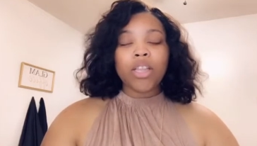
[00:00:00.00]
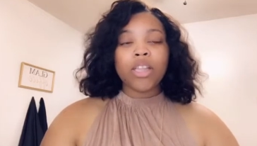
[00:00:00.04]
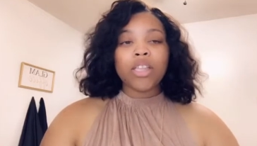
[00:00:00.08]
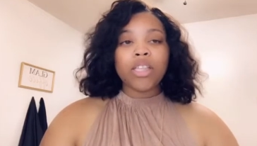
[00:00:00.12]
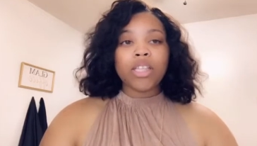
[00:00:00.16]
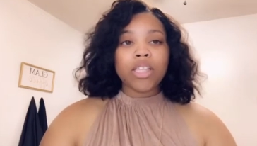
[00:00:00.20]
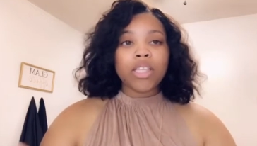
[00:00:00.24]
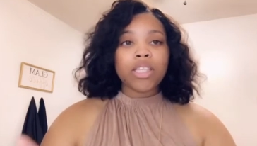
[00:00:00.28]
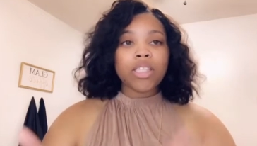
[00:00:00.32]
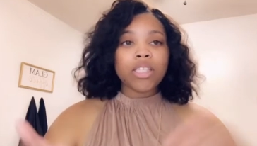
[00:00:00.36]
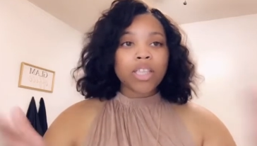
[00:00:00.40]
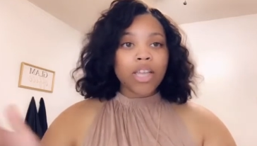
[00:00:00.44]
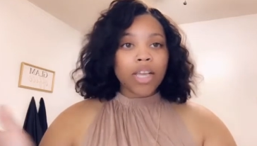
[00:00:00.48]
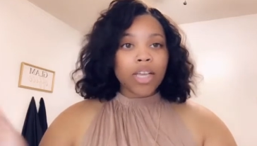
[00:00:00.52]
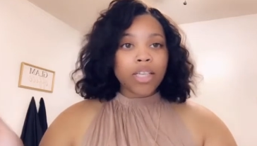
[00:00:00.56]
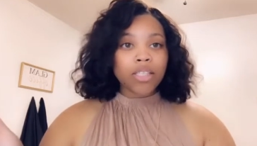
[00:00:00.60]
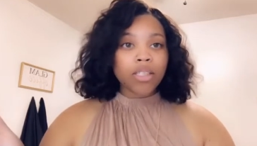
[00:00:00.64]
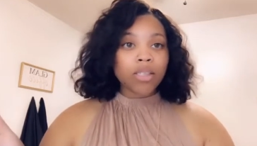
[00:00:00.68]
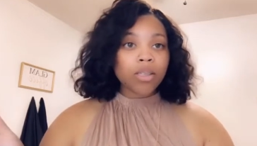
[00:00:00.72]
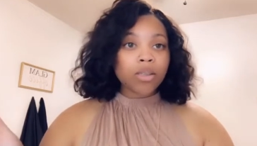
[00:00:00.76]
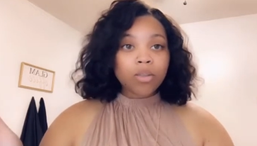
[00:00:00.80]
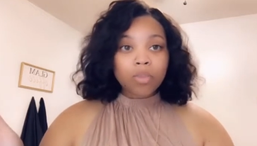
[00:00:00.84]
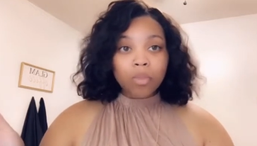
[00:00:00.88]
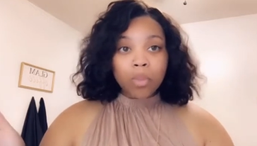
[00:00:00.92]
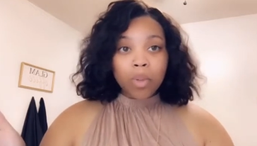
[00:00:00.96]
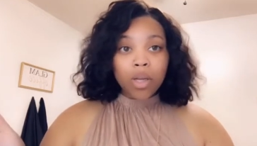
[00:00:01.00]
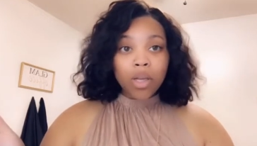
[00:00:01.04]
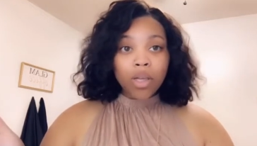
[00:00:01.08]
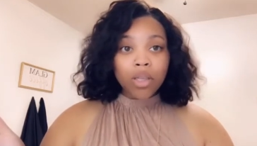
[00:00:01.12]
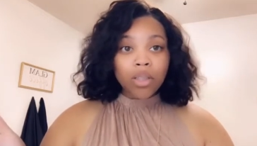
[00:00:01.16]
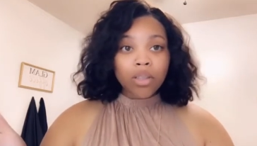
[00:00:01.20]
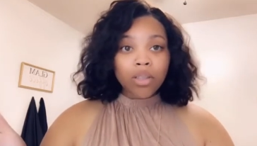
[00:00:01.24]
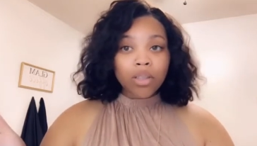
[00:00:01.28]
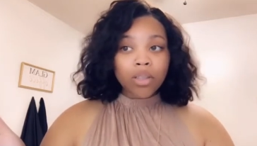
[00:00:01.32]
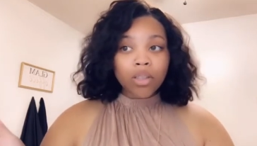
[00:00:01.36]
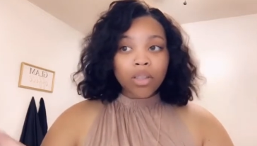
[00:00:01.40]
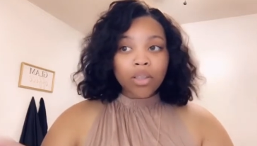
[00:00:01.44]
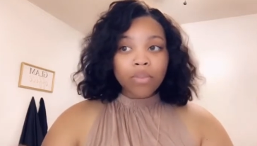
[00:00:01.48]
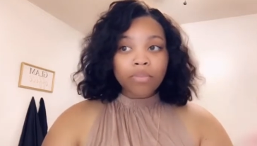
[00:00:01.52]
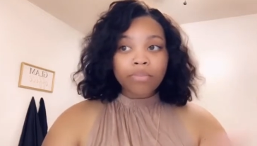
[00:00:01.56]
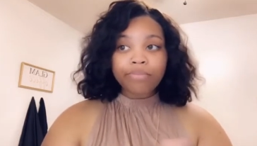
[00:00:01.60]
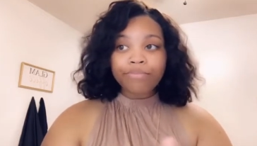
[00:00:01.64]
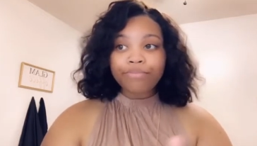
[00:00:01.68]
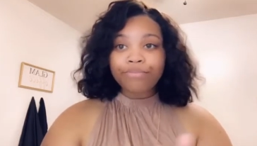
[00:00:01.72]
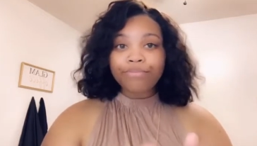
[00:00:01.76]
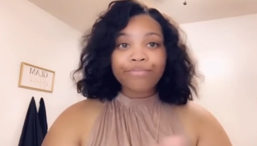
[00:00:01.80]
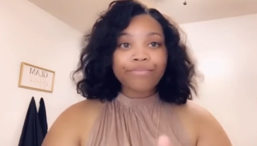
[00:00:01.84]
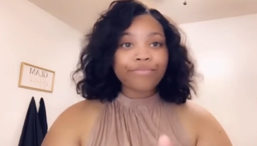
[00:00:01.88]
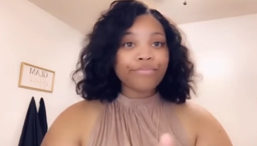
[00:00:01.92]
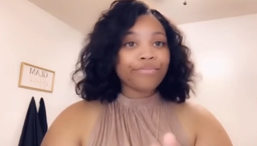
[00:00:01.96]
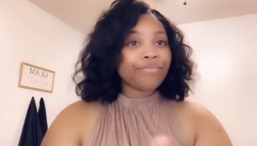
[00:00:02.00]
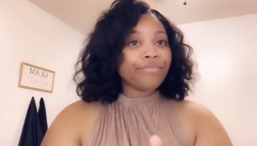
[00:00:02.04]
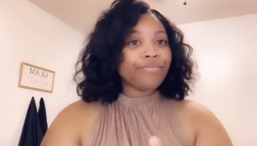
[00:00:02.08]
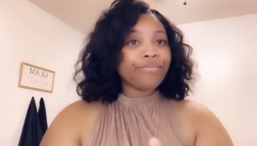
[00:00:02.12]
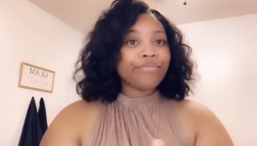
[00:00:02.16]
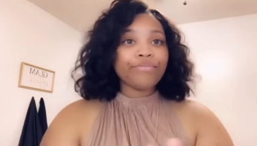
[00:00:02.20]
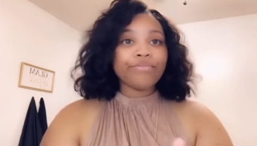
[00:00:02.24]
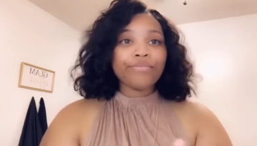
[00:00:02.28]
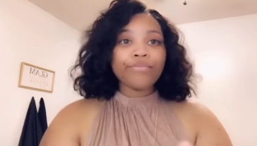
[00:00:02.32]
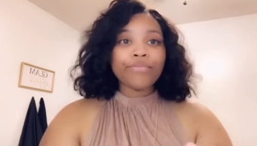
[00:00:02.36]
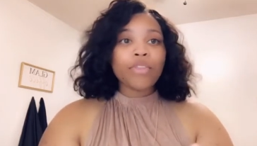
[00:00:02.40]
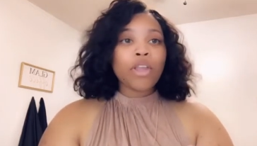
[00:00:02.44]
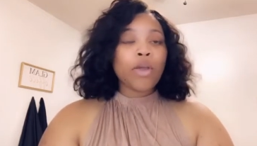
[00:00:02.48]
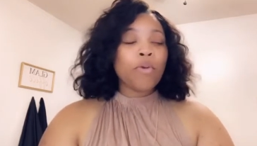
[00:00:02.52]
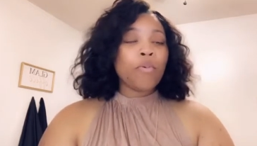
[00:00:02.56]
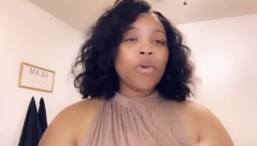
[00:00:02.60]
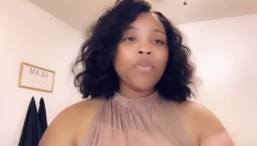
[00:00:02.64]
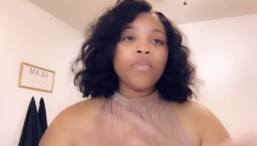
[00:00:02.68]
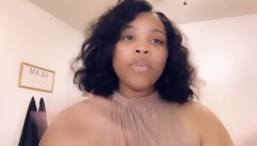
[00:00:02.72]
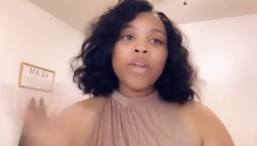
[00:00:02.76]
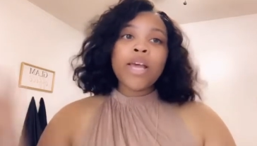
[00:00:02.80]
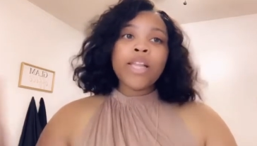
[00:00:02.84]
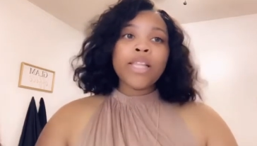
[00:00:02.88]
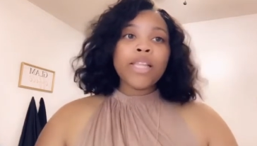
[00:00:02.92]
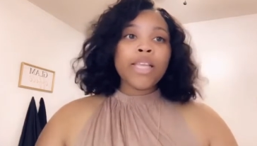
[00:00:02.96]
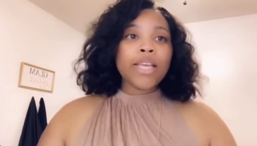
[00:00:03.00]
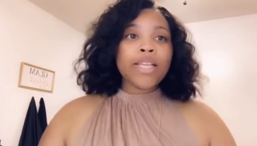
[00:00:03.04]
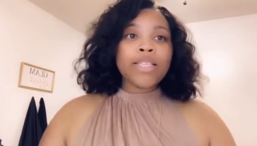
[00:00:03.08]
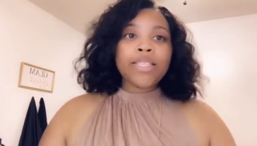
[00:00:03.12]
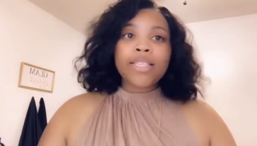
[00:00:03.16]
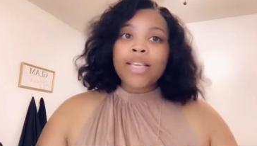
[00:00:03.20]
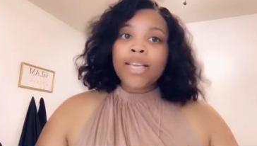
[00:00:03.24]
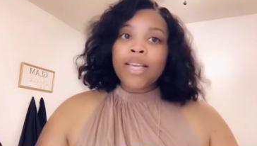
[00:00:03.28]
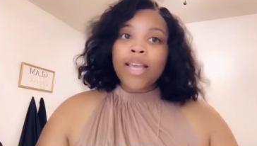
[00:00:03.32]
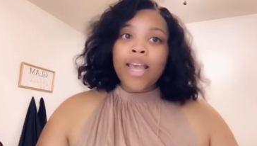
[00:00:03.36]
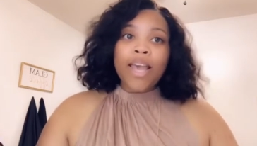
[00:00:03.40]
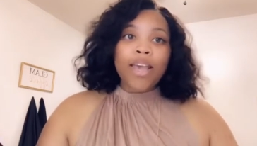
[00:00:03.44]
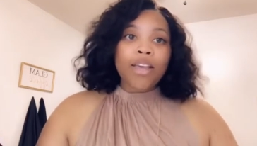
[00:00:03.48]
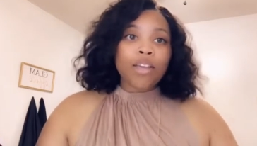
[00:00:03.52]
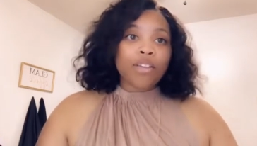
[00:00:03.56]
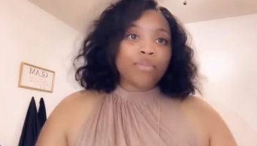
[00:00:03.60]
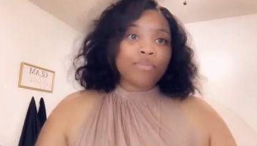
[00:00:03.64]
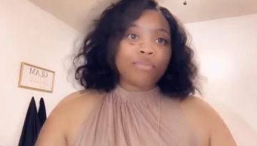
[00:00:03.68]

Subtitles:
these next 6 months, we're gonna have to hit 10K.